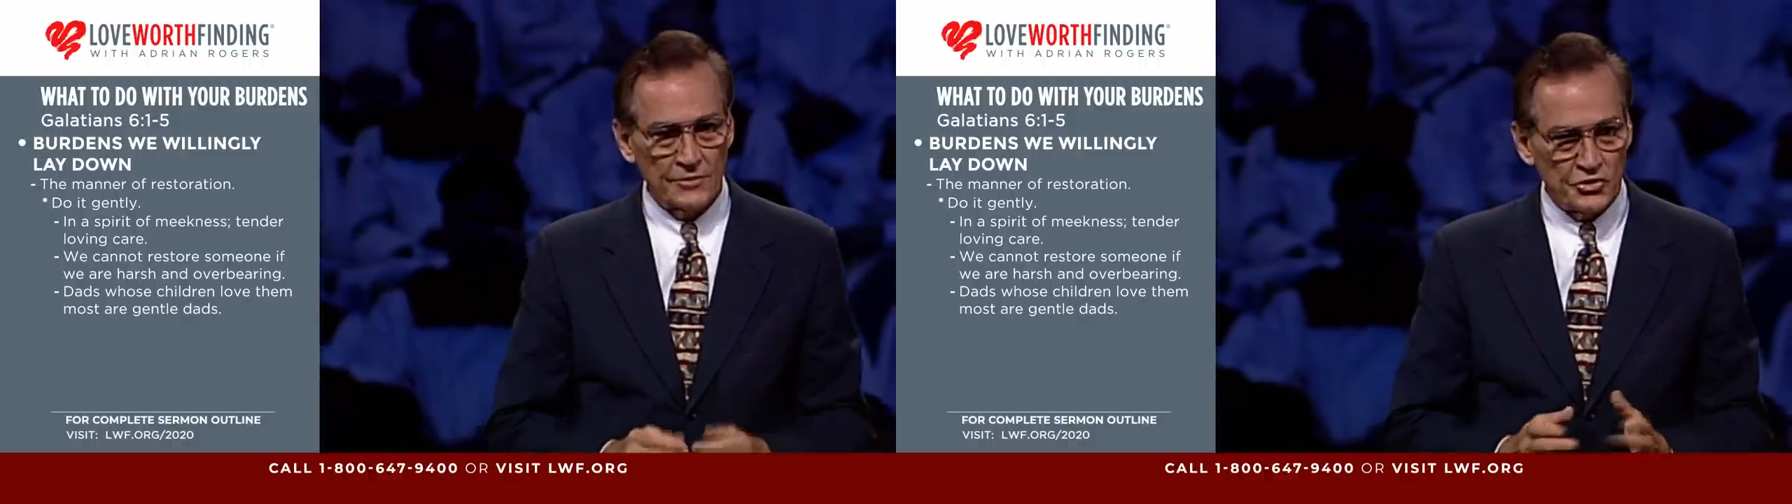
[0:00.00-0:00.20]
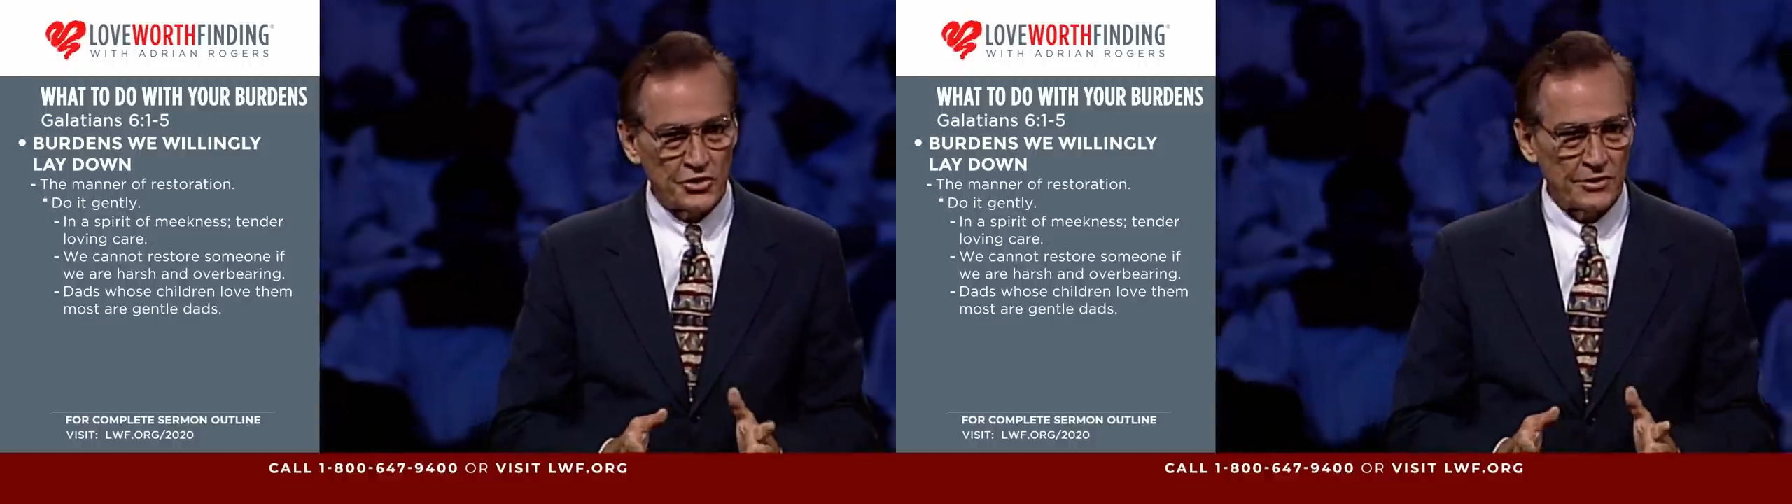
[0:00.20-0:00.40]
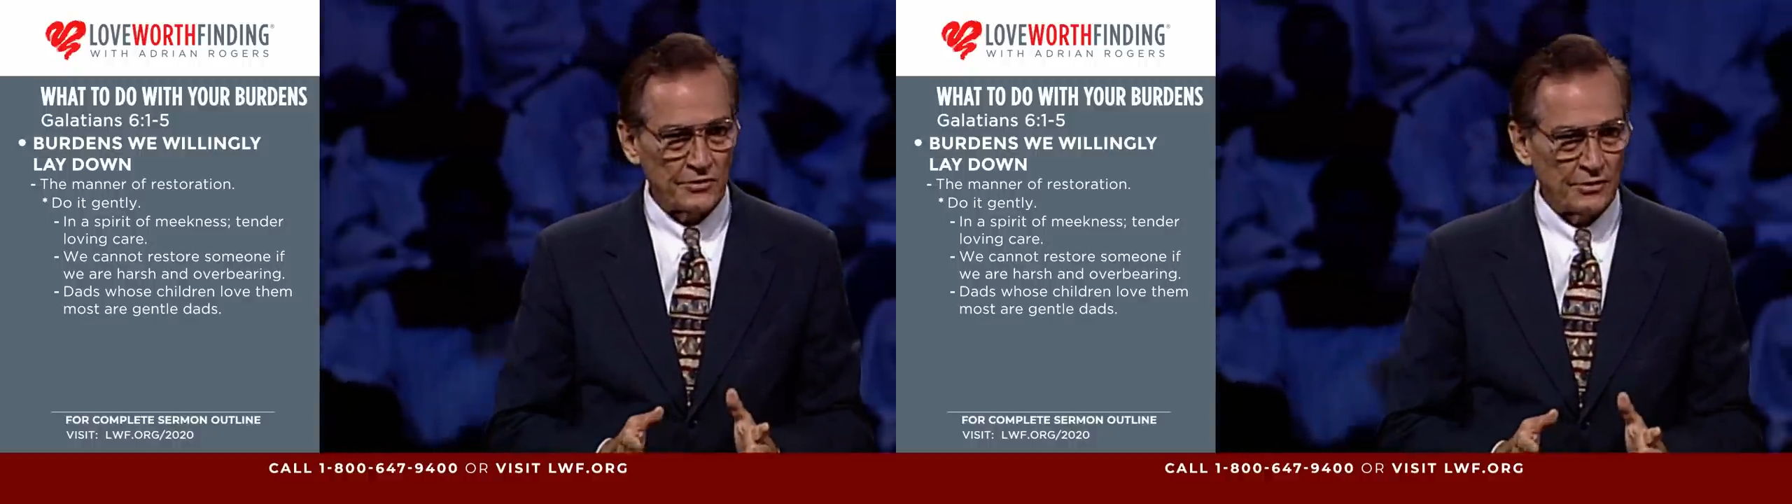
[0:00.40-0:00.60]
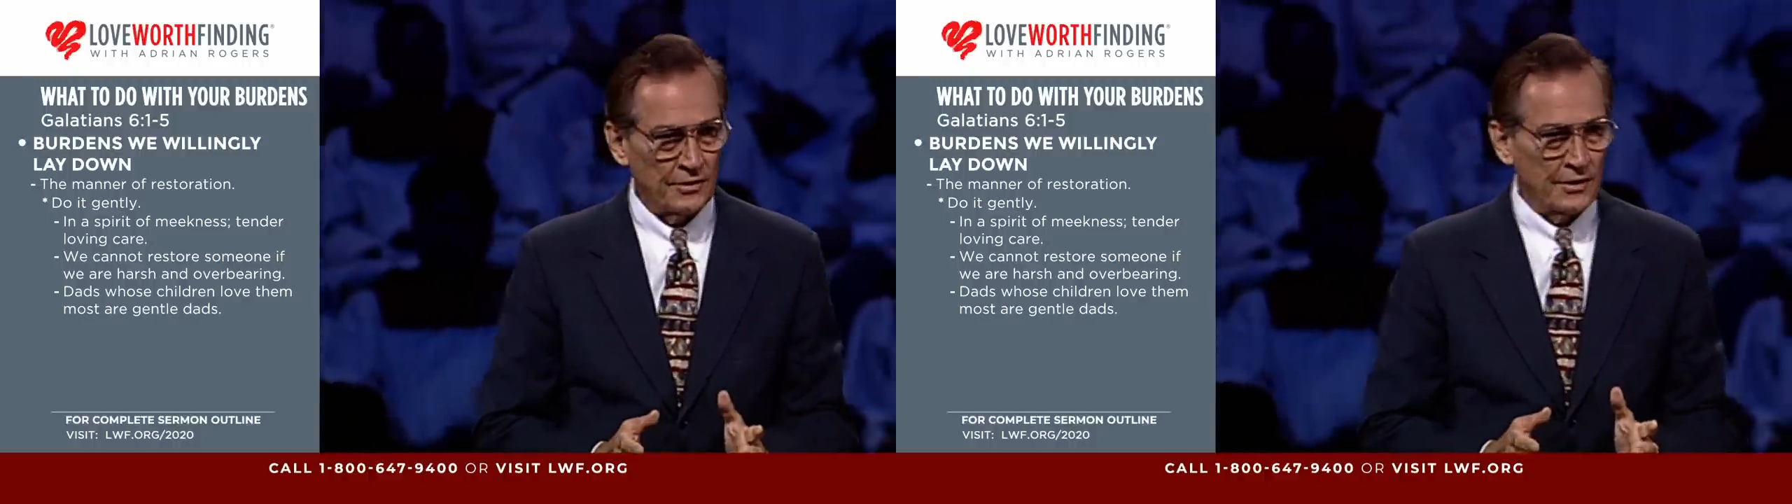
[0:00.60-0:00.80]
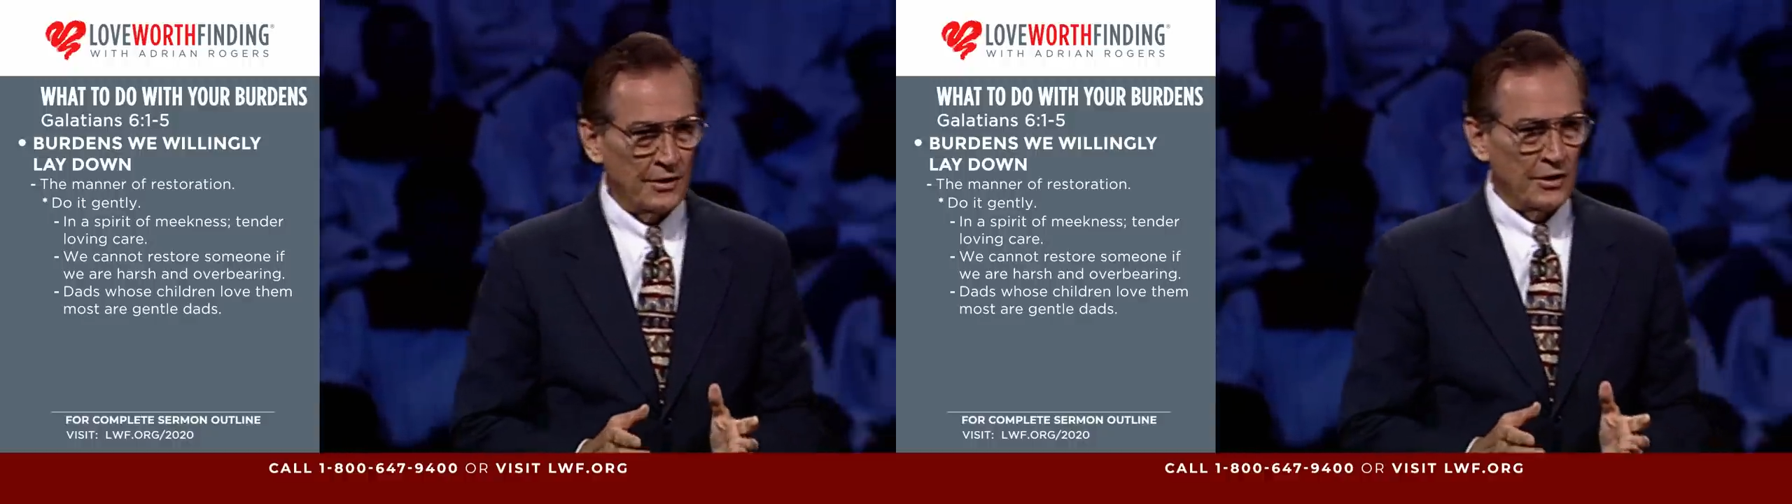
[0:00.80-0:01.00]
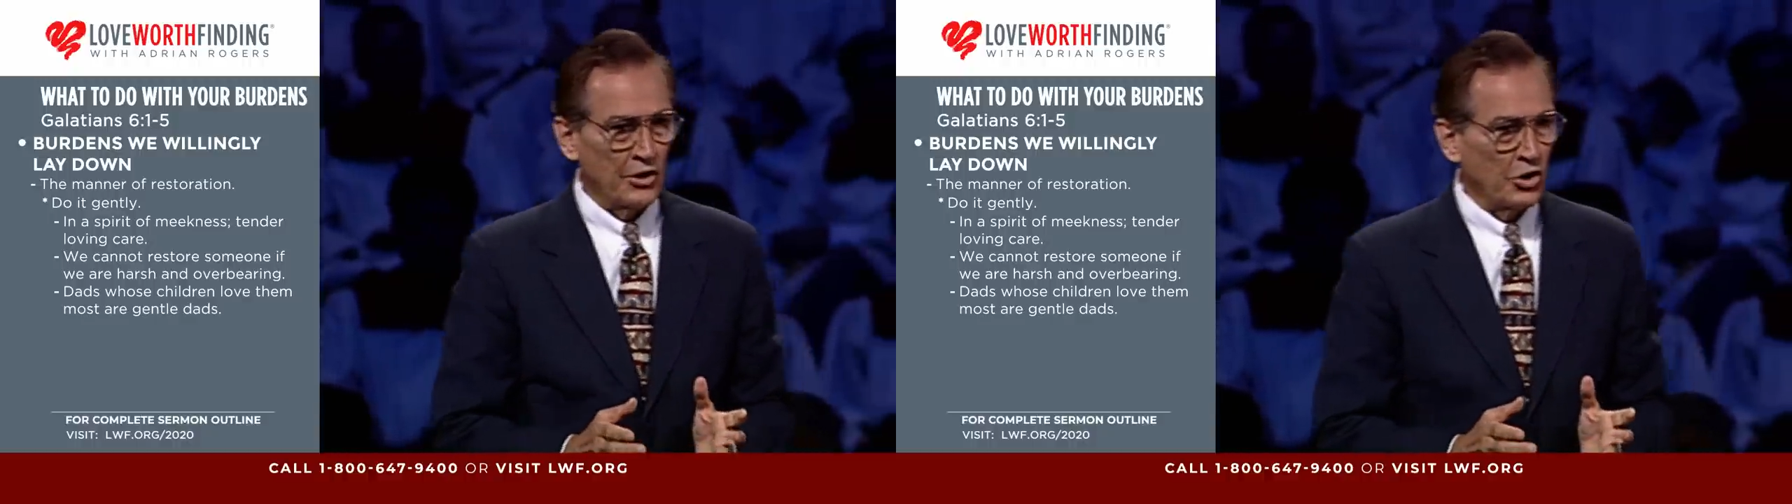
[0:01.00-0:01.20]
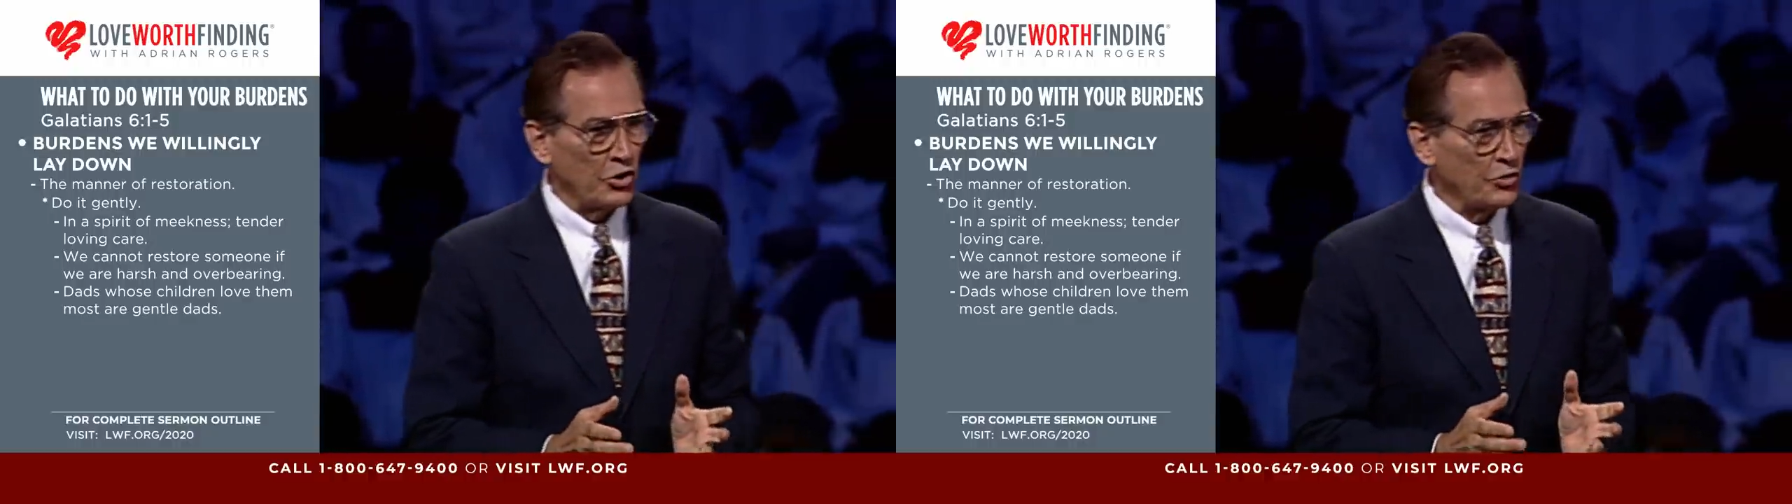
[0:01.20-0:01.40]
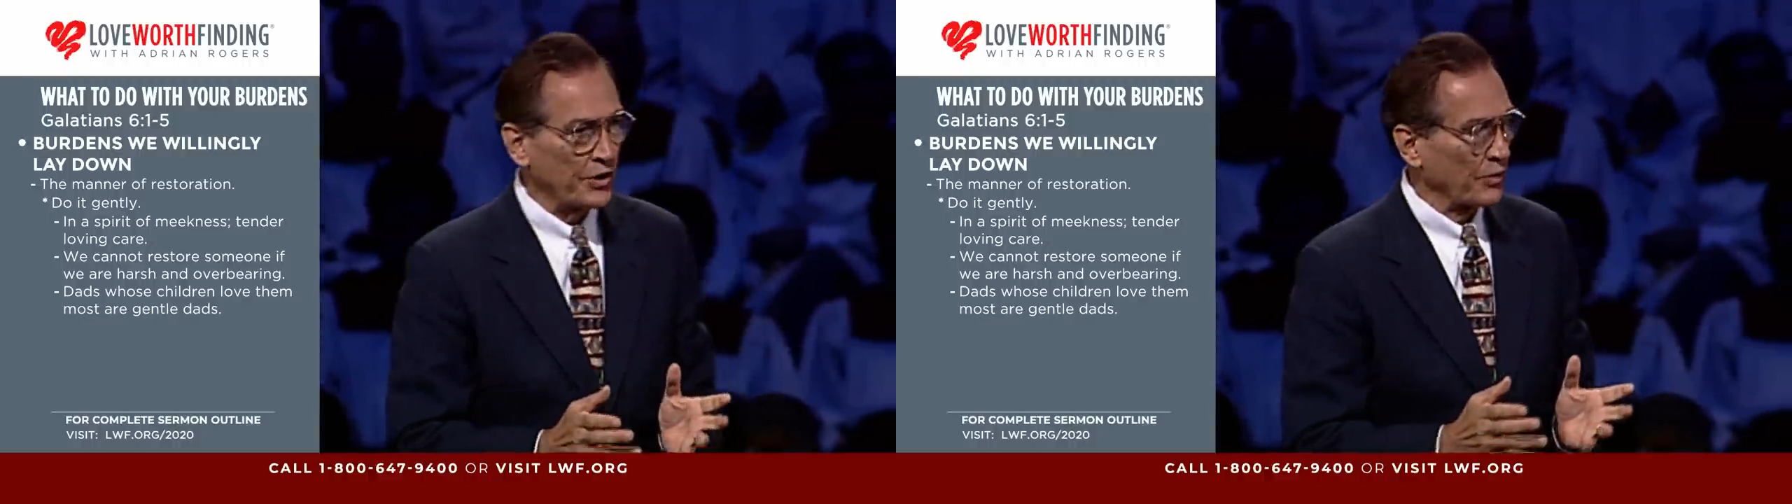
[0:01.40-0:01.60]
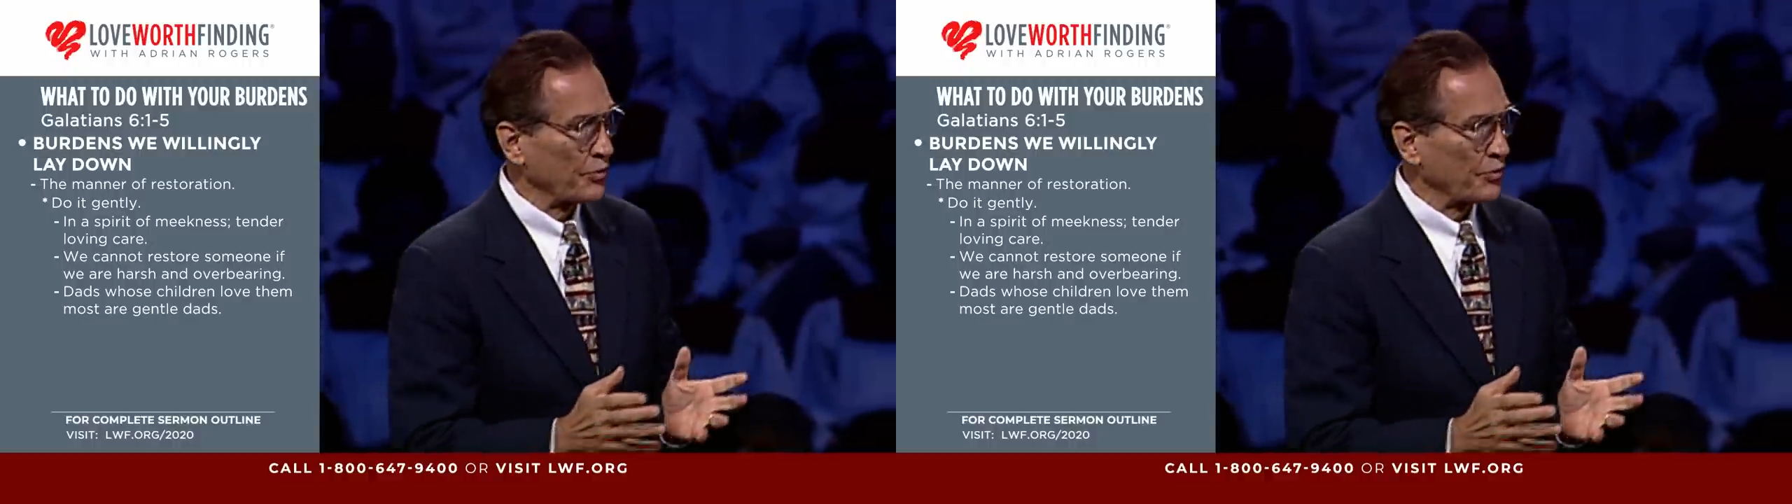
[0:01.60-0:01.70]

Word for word: Gentle. You can